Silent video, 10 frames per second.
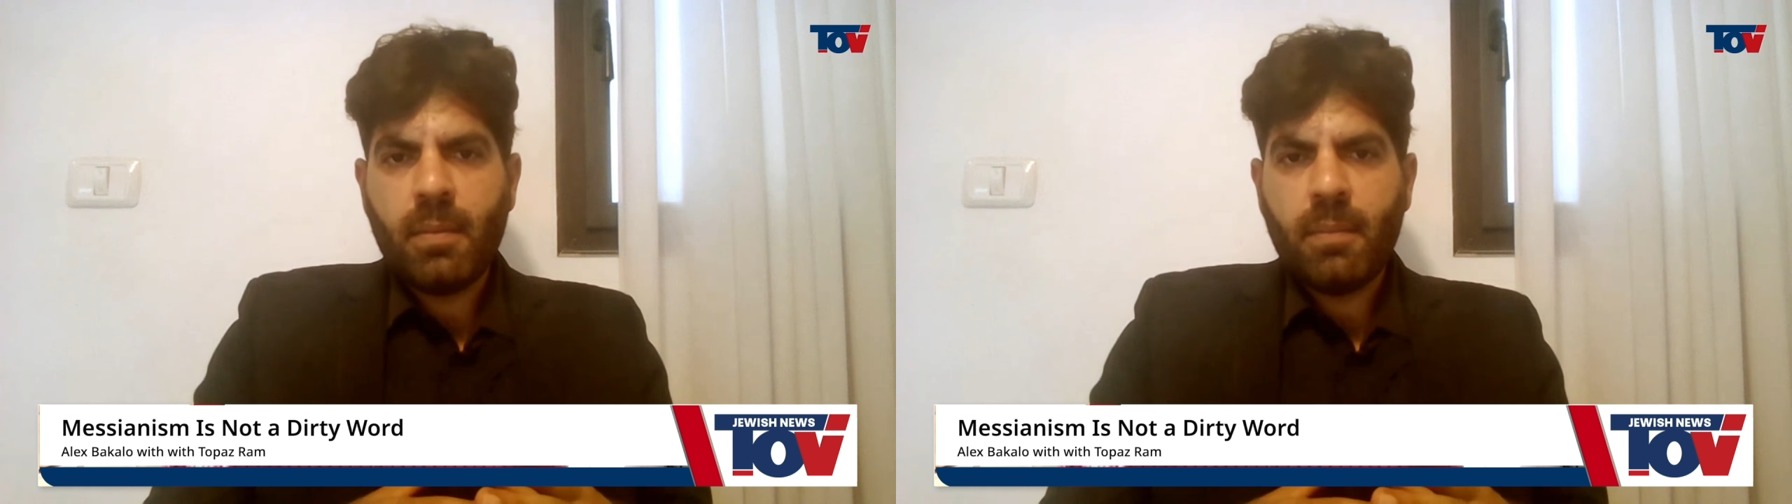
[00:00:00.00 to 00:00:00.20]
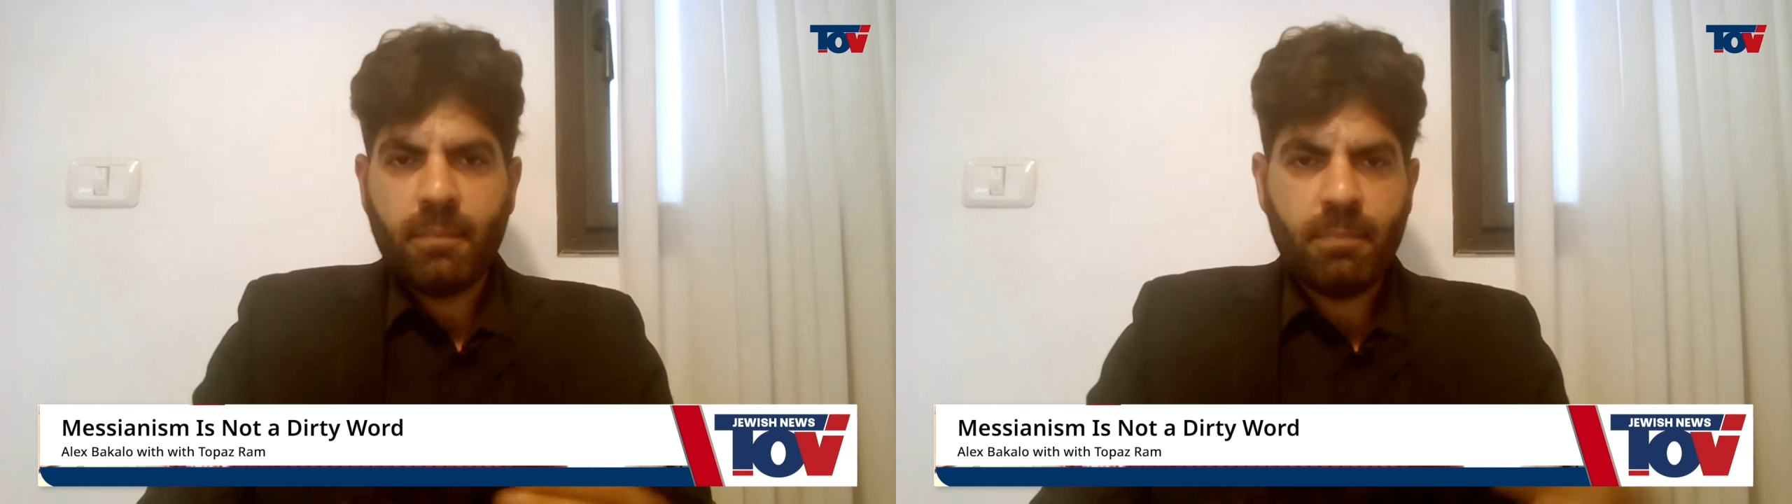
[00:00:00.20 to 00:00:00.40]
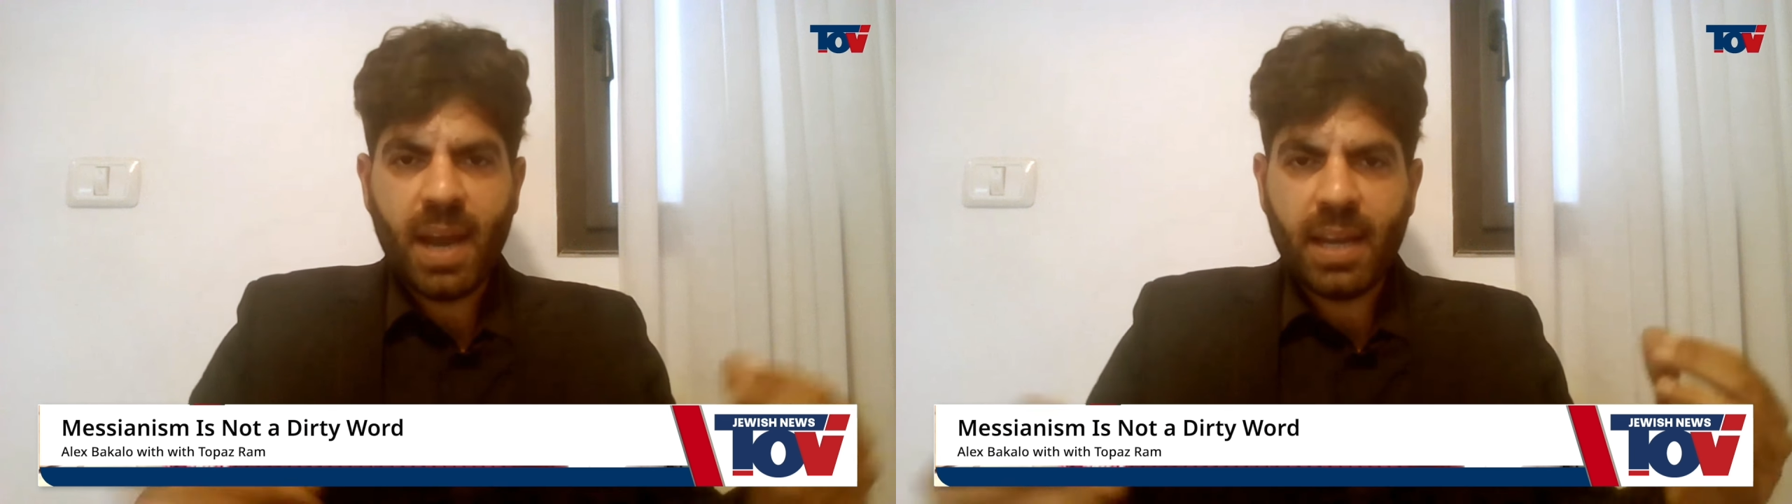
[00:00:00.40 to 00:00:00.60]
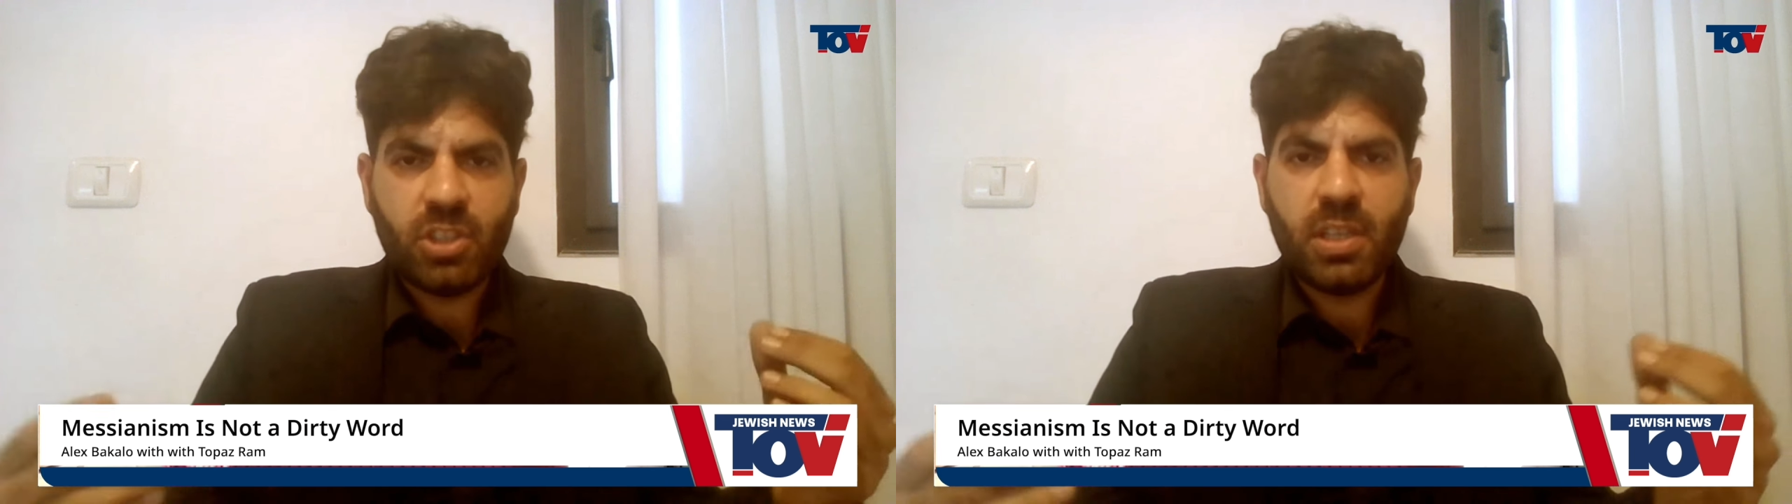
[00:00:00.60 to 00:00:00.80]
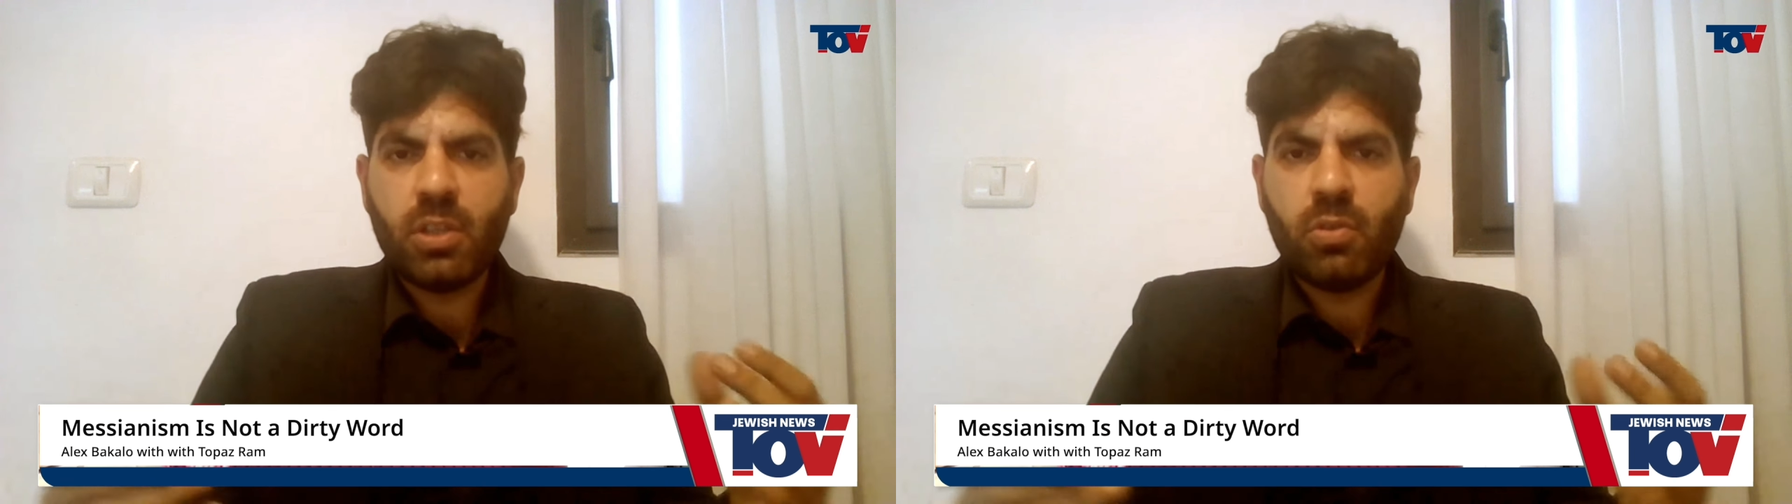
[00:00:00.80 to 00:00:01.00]

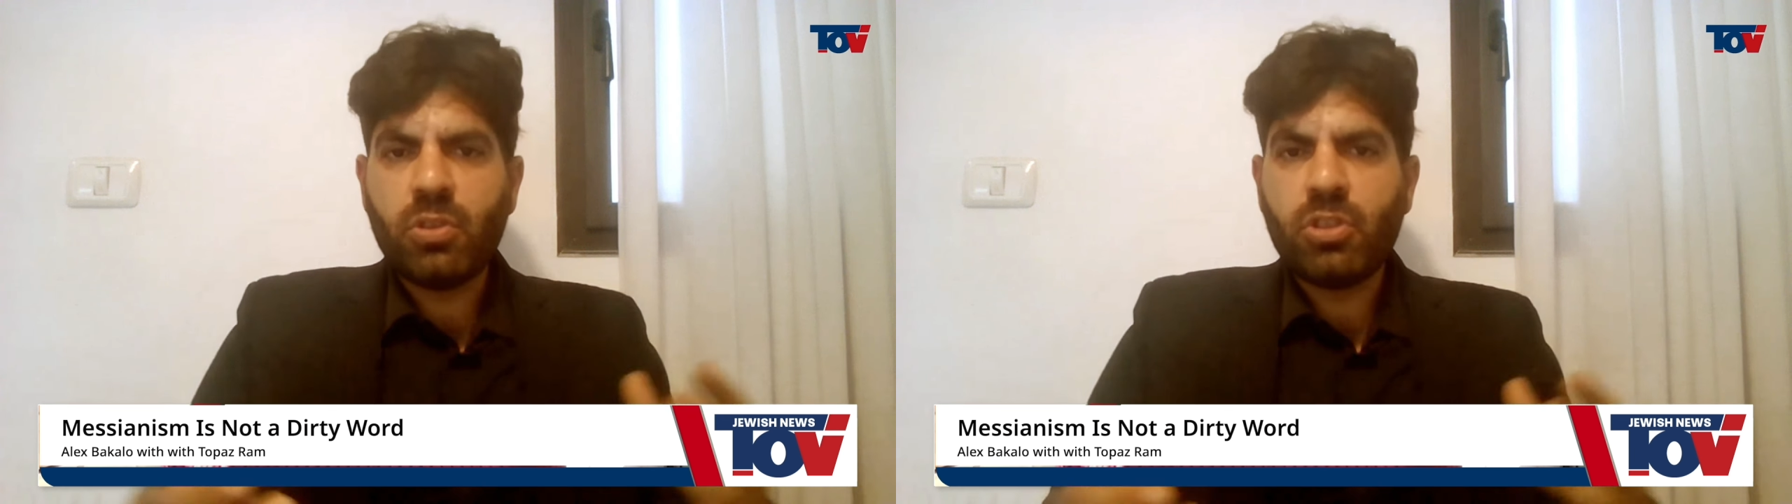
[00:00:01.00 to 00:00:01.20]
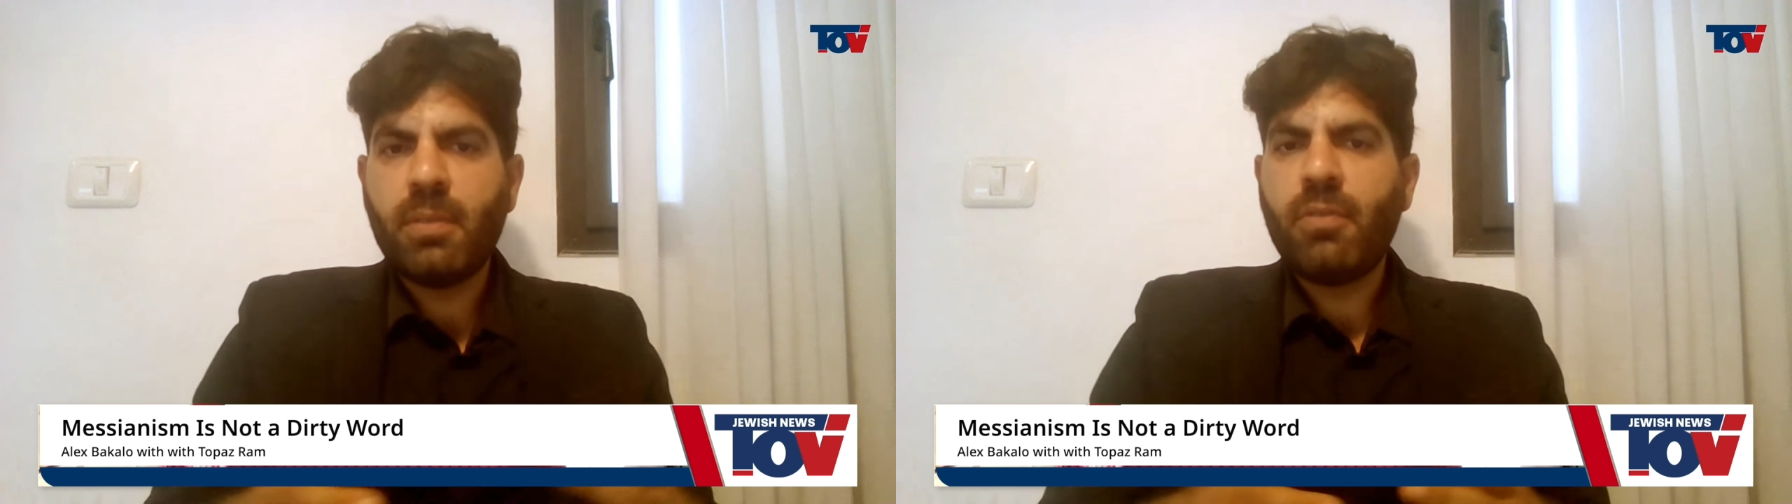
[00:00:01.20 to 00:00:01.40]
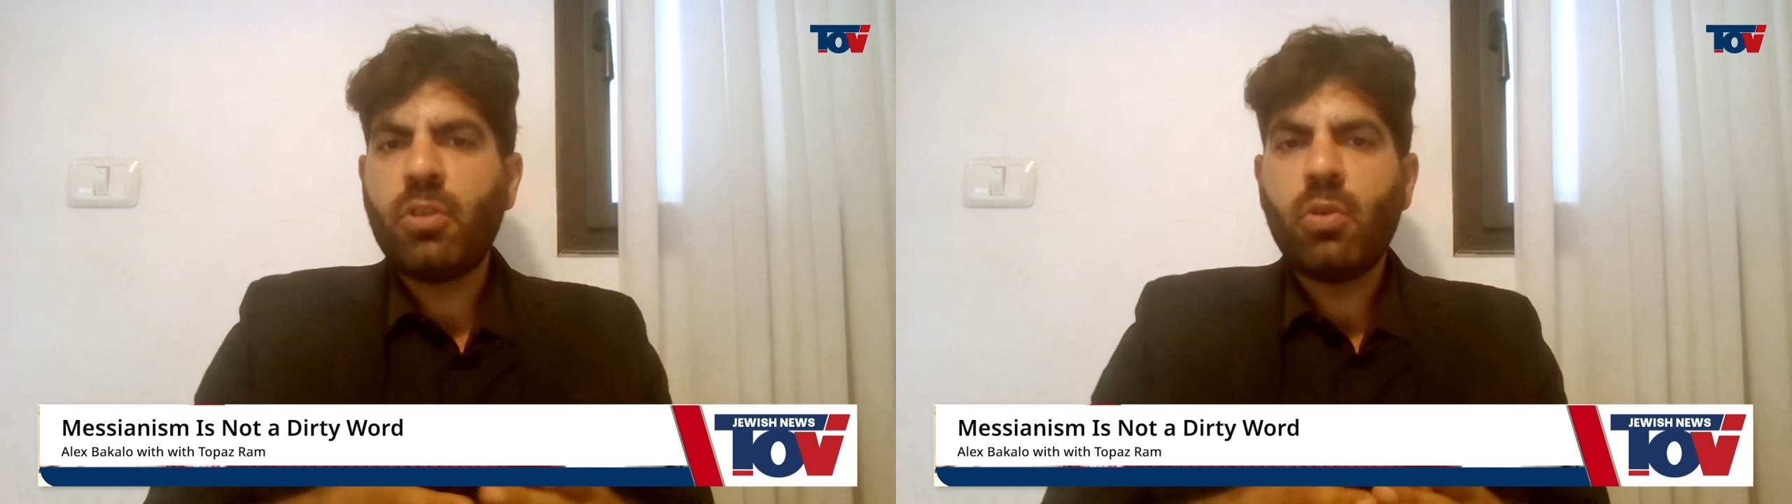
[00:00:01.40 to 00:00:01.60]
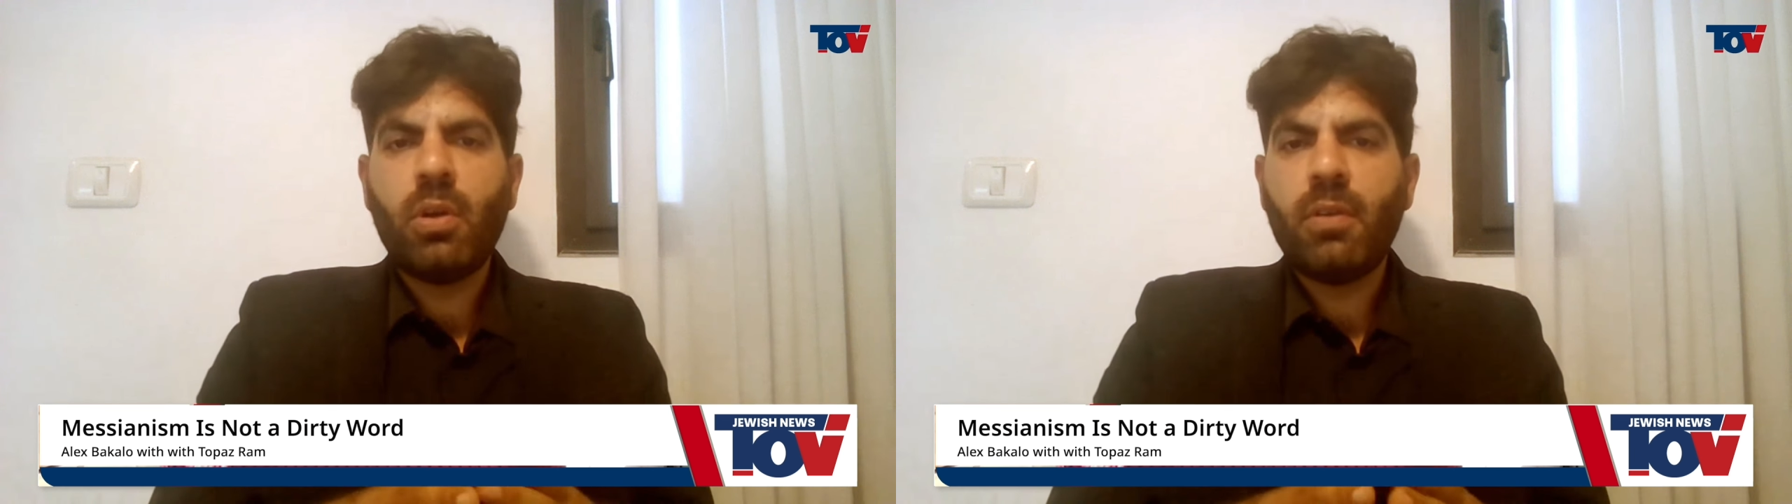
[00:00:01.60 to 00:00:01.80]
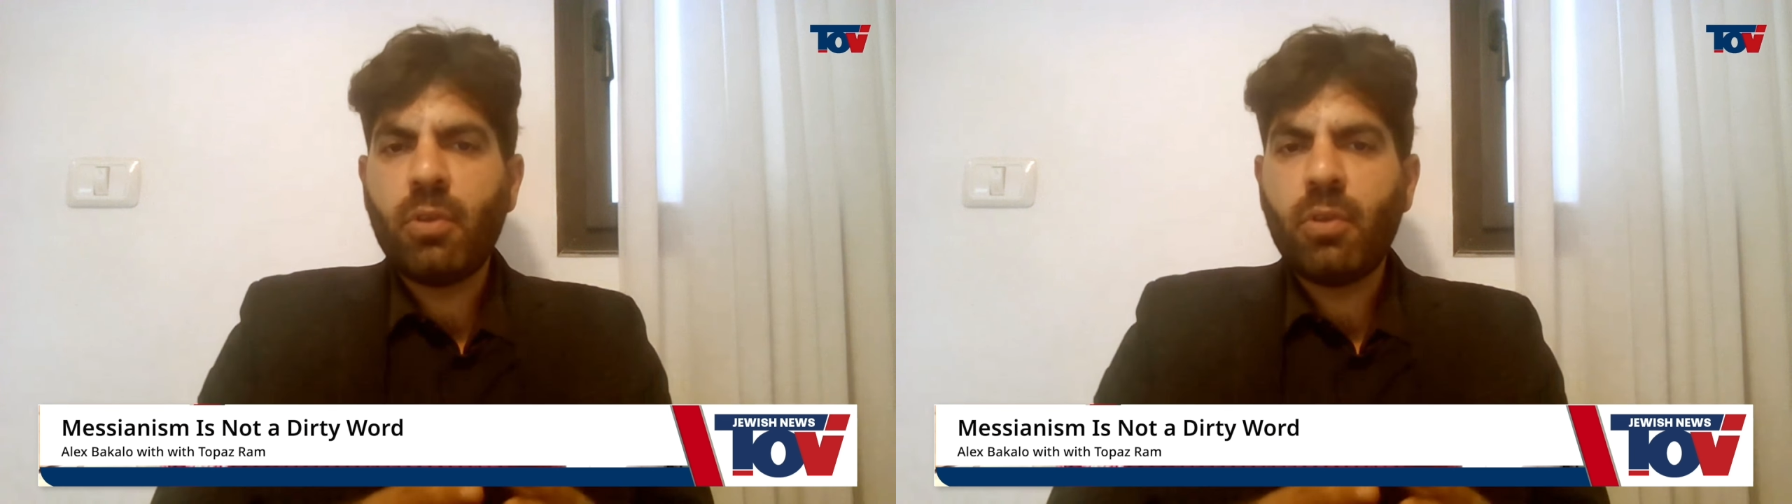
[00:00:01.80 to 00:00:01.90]
magic or some sort